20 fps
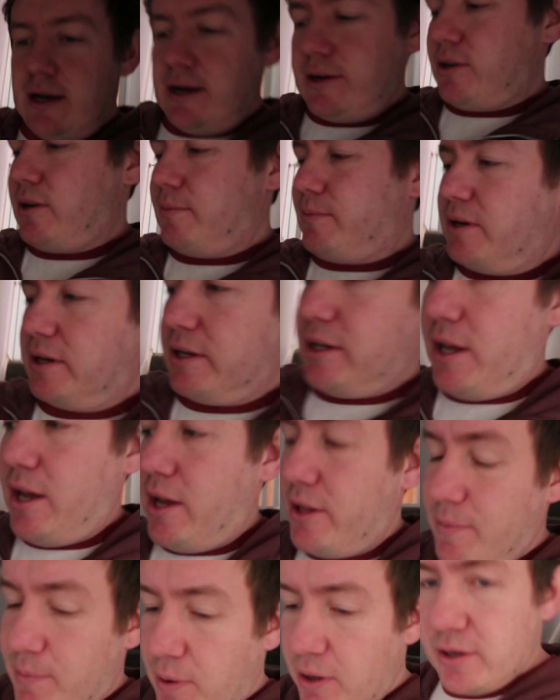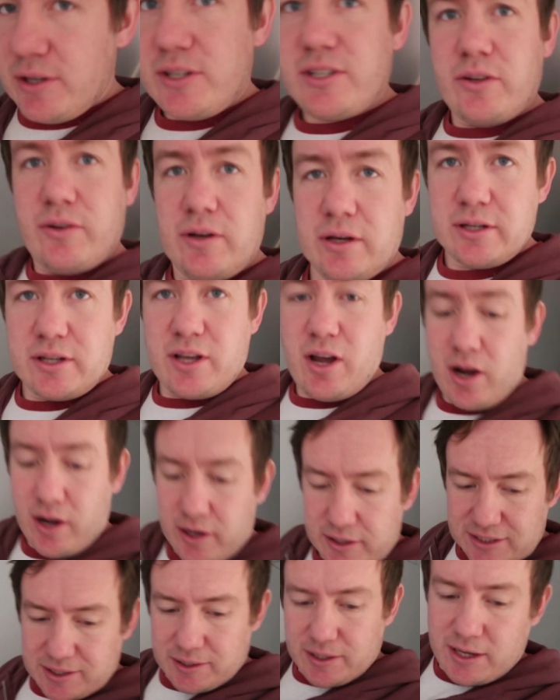I've got my other postal
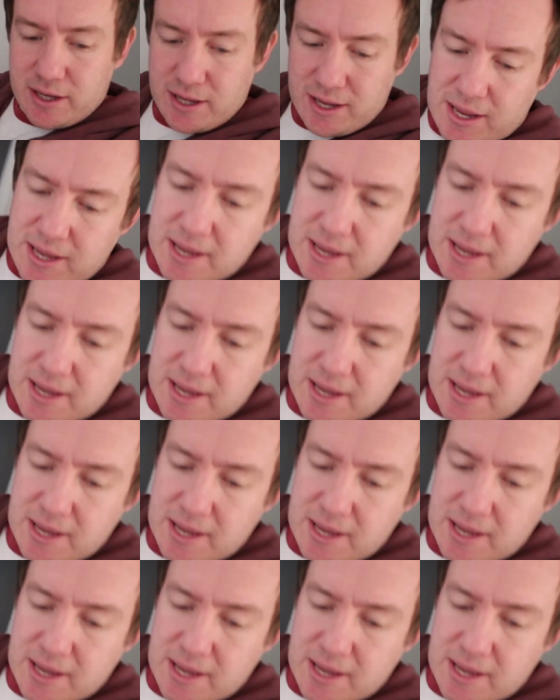card to